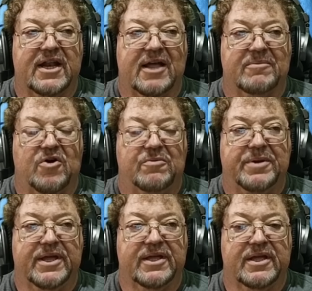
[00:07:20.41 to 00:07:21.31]
I'm
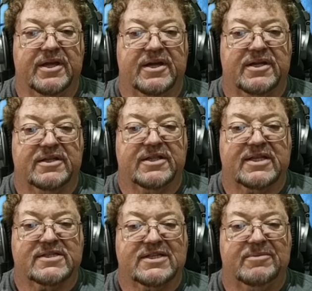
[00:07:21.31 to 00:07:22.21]
hoping that
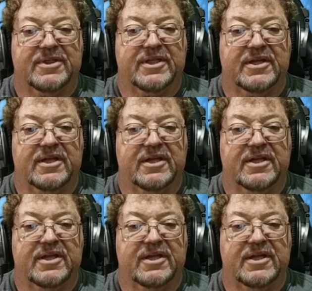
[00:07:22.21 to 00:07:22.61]
some of the